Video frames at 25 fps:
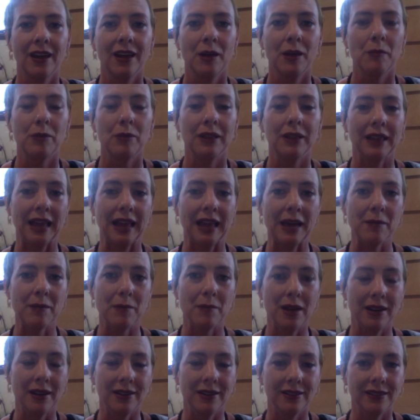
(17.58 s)
plant
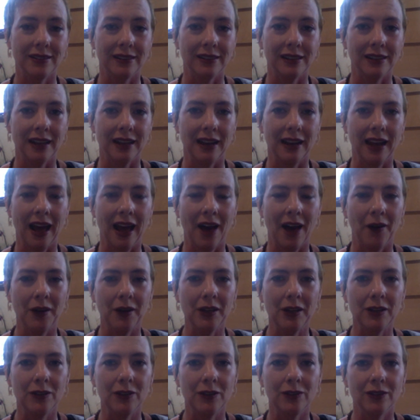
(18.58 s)
medicine and how to
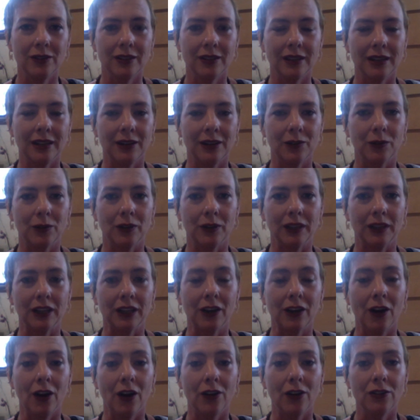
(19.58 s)
use it in a really
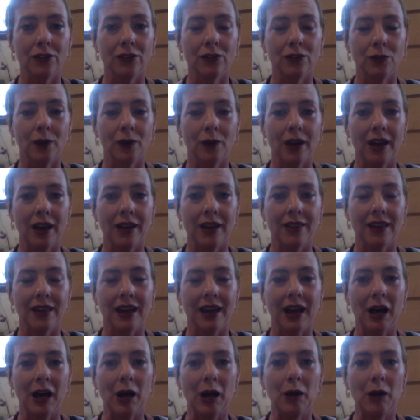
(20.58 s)
conscious way that
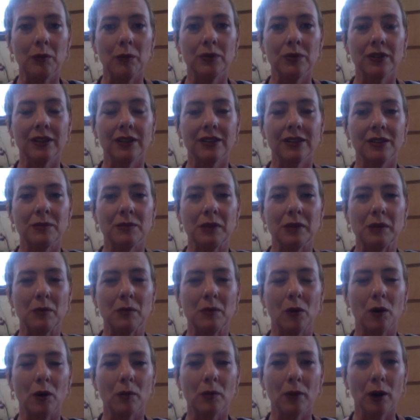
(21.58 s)
helps it to be
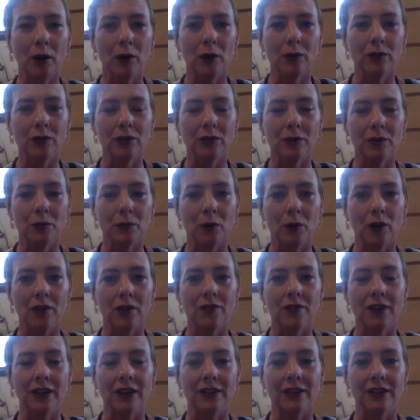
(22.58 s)
more potent and more
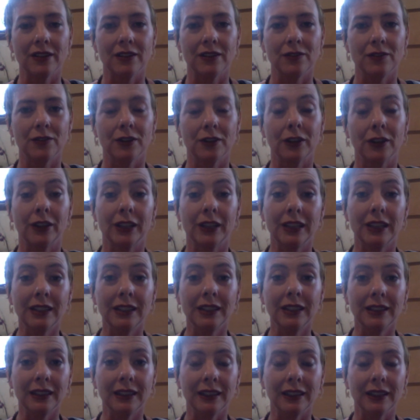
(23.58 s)
effective for your
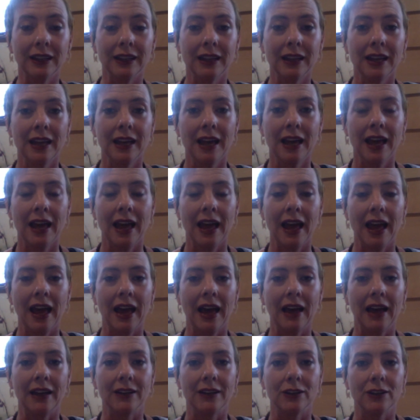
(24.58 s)
healing
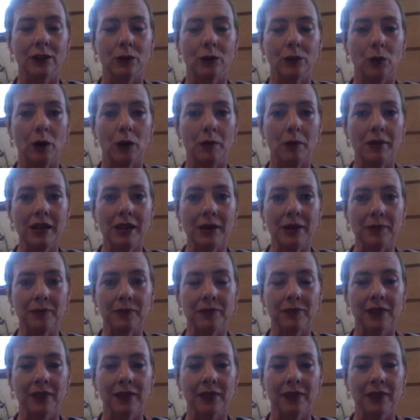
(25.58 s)
and well-being.